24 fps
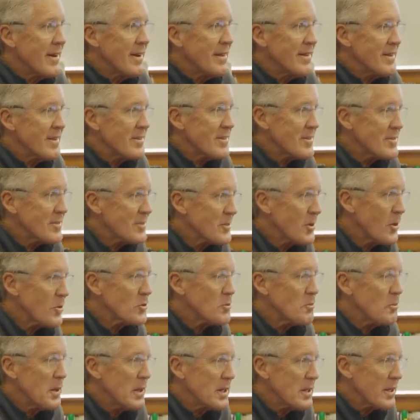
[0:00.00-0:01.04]
Hey, this is Coach
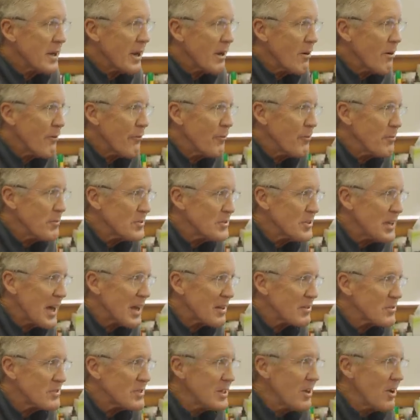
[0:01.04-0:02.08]
Pete Carroll from the
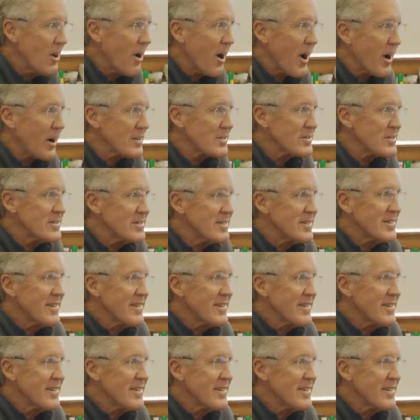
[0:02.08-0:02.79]
Seattle Seahawks.